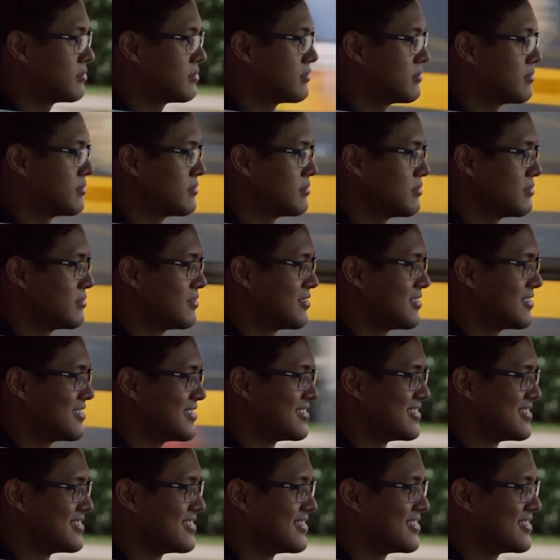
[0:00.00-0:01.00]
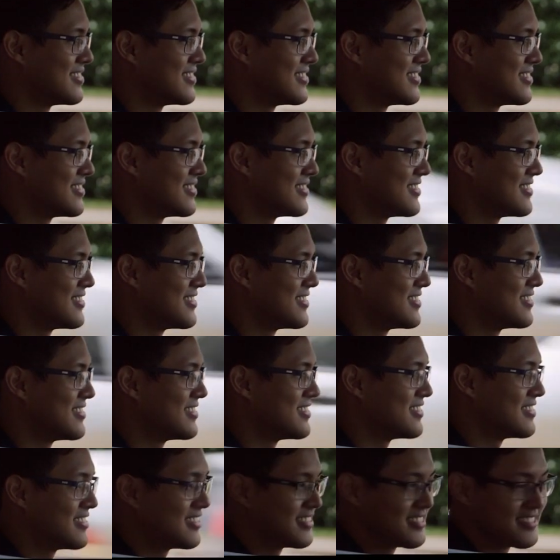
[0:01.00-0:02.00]
the taxi driver says to you,
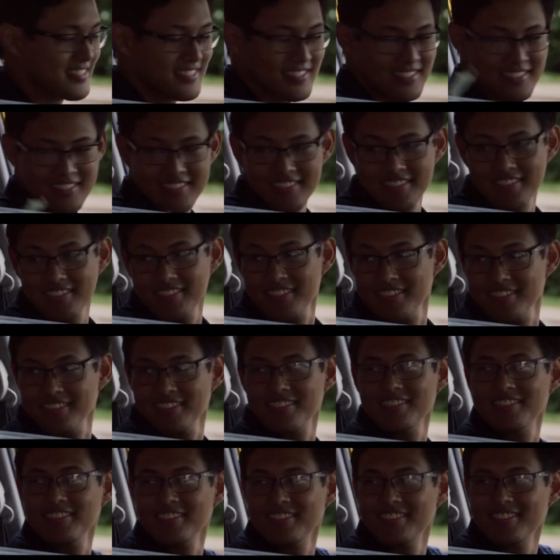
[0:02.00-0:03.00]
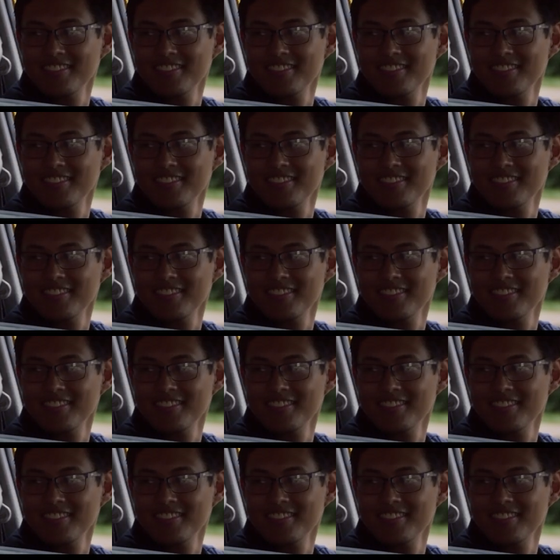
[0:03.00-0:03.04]
wow, I've just made